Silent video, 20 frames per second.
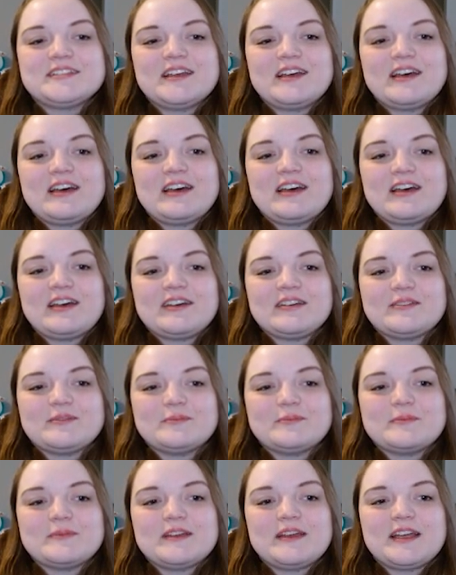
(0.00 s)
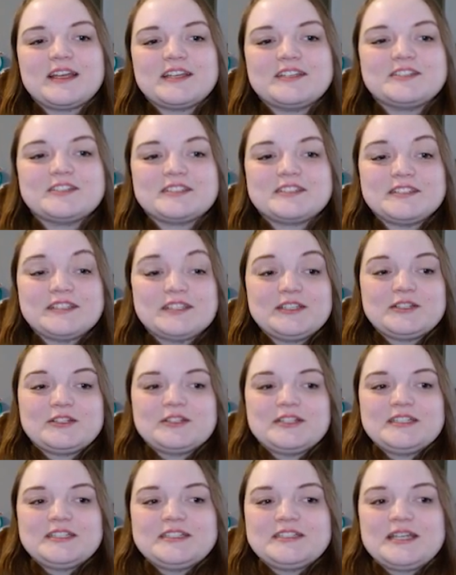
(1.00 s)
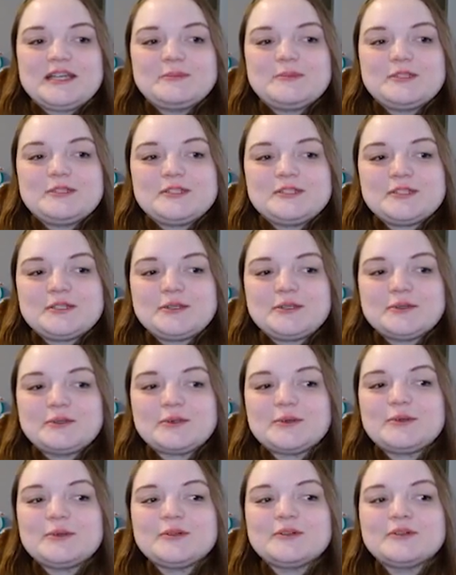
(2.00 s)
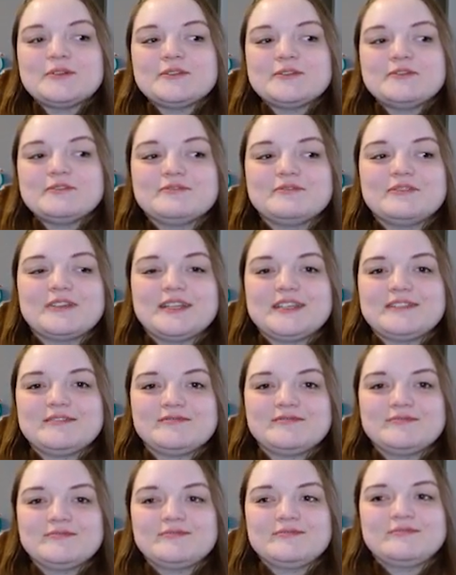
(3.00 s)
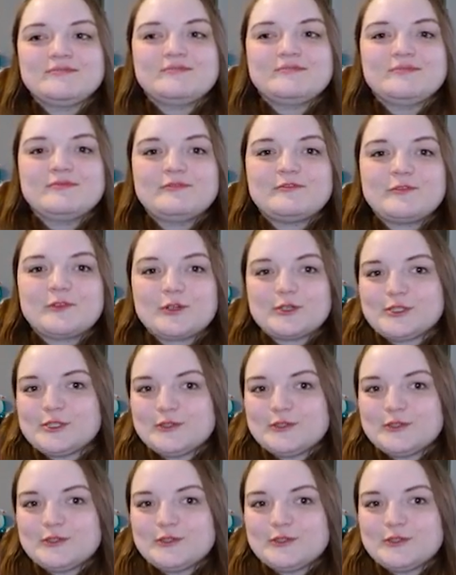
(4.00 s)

I just literally typed into Google, like, first